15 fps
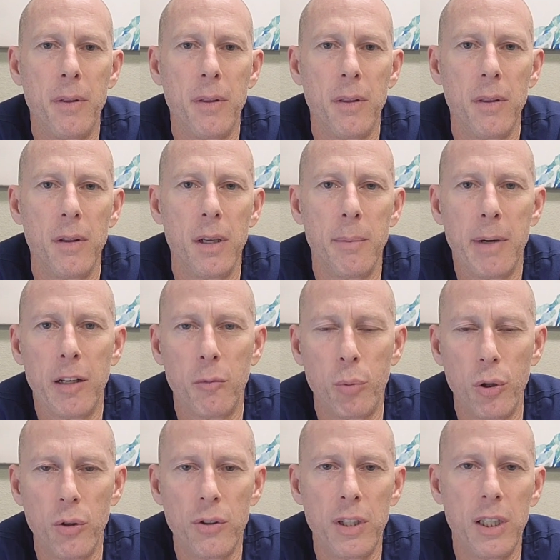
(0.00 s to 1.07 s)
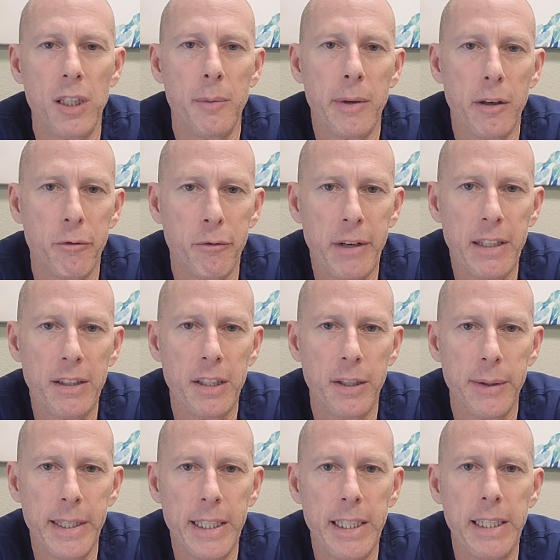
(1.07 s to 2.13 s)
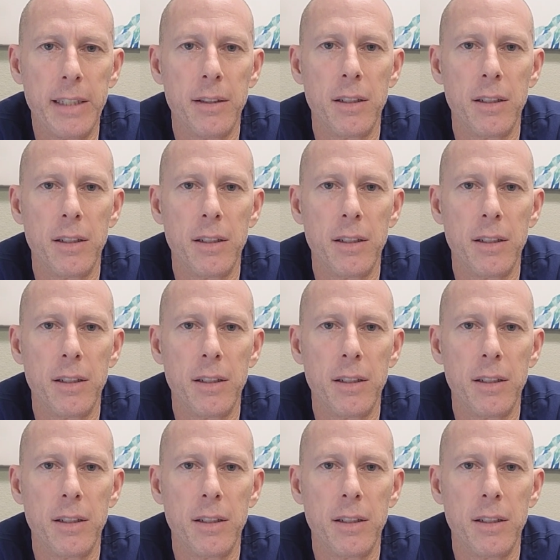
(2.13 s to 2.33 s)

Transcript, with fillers: the amount of protein, the amount of fat that you're eating,